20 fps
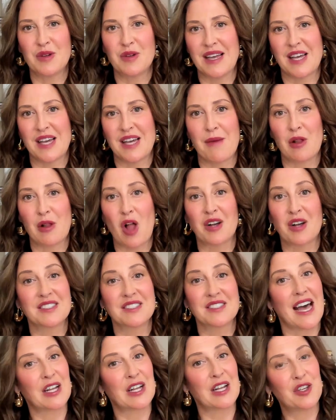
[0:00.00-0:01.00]
can come
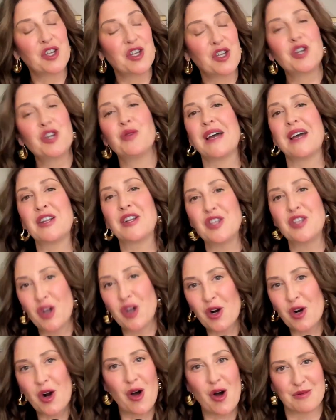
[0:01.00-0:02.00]
alongside you in
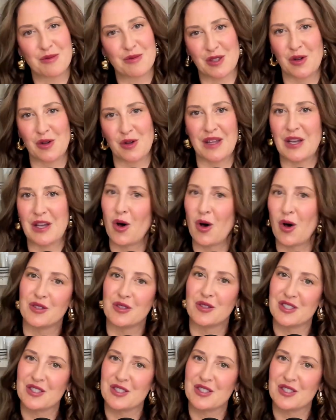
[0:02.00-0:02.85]
your homeschooling goals